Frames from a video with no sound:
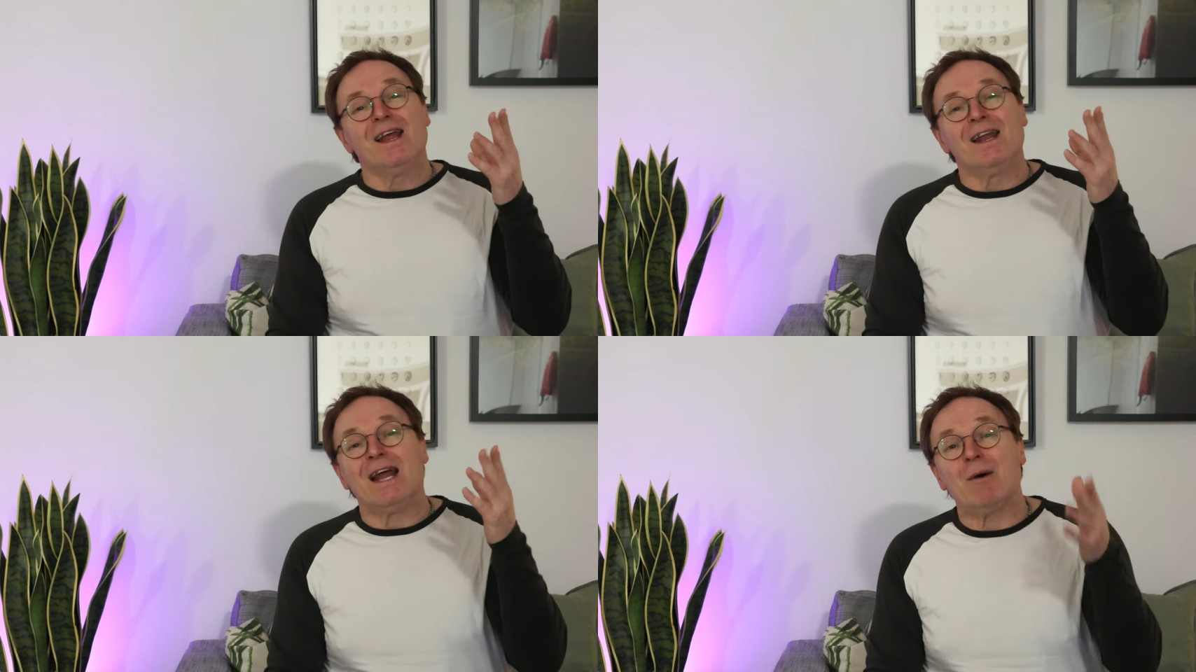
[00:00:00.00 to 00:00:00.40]

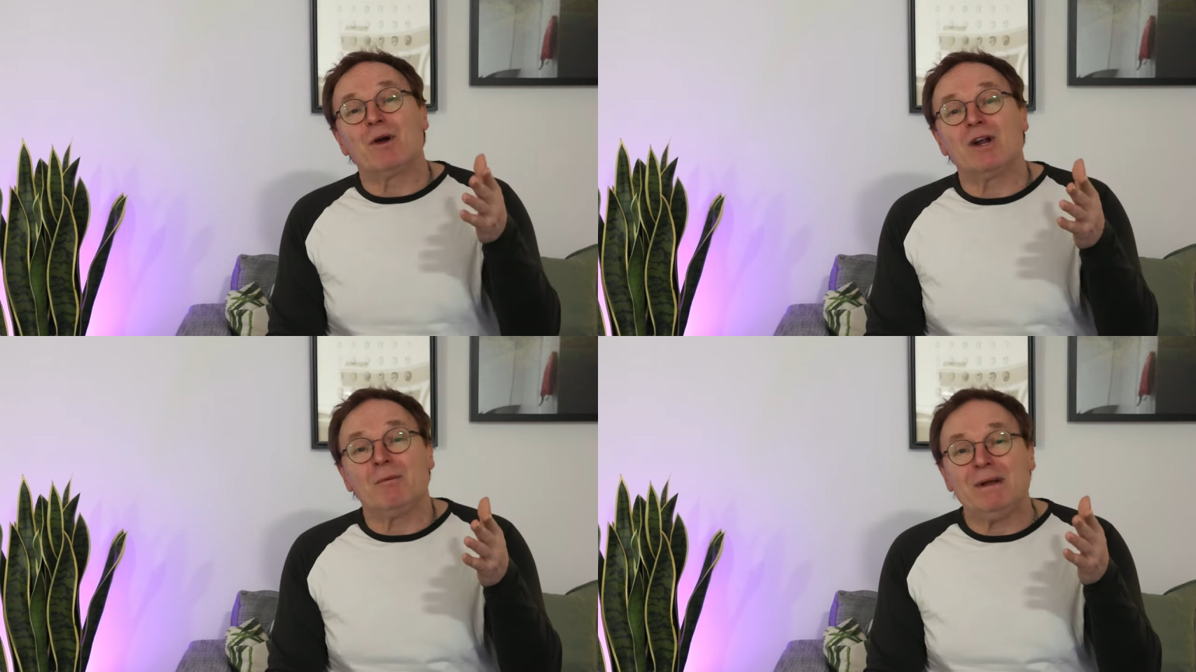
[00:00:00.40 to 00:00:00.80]
Now we're
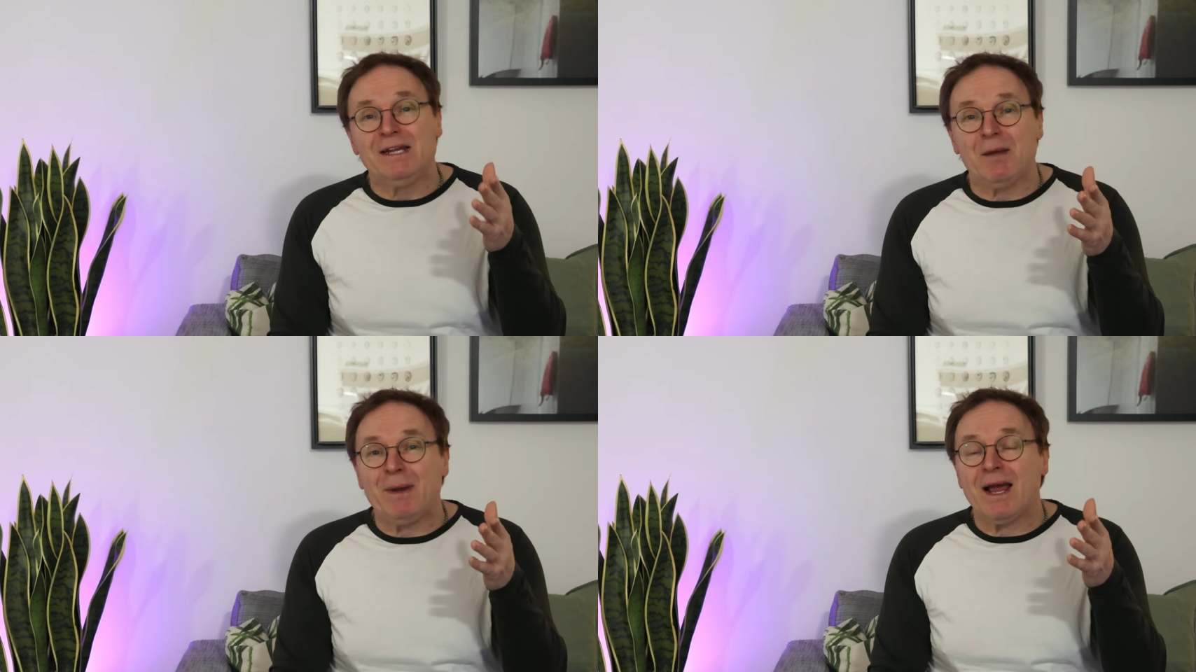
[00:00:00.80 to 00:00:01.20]
going to be
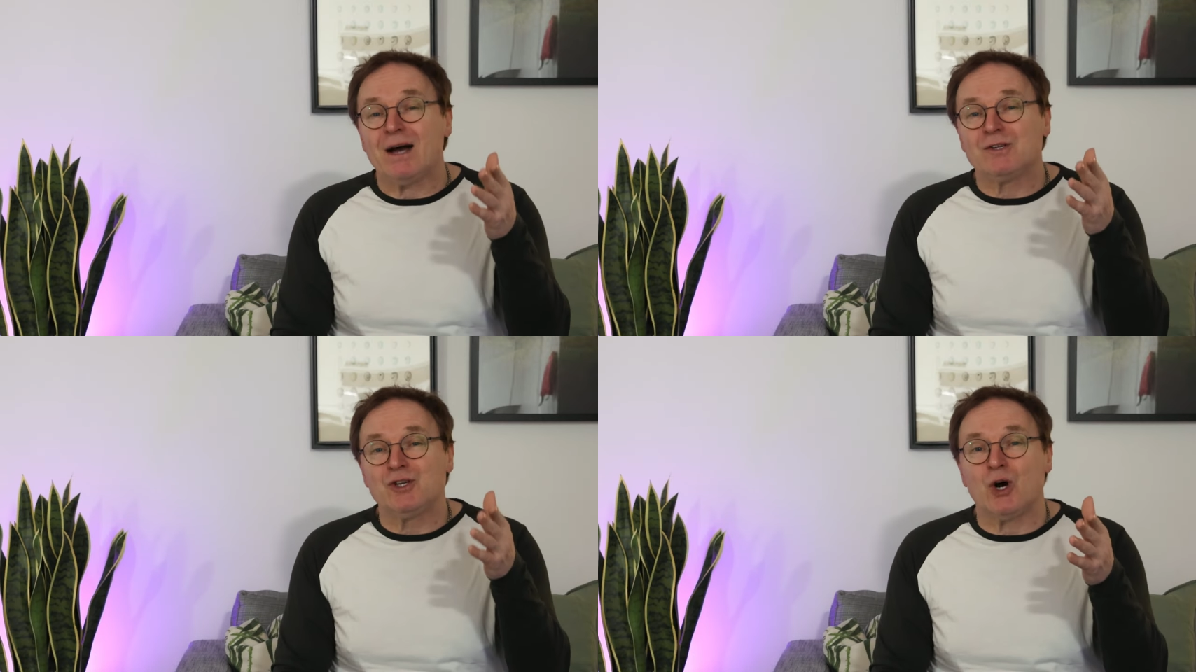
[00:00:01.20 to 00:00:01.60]
dipping
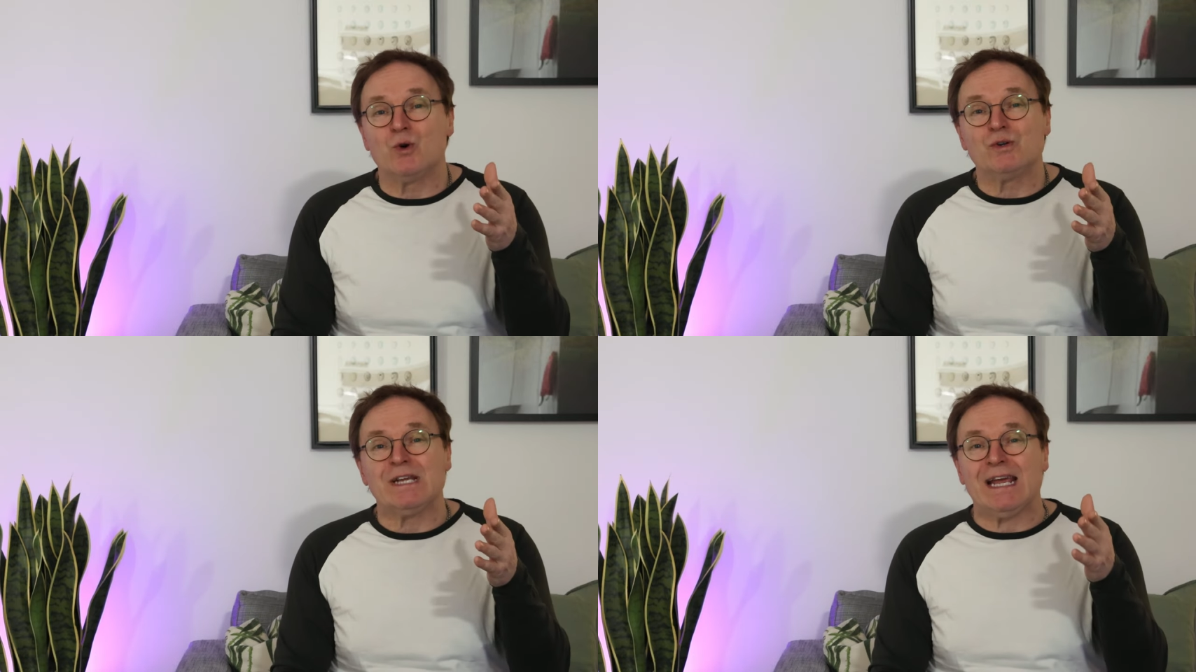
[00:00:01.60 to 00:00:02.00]
our
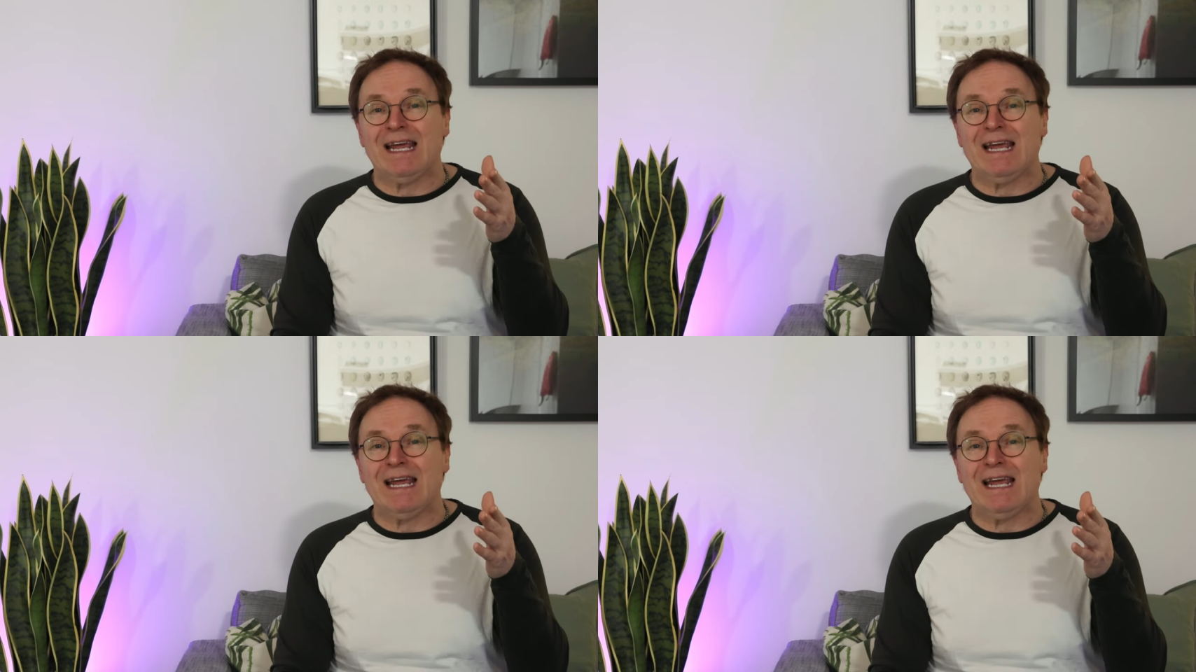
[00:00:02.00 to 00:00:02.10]
toes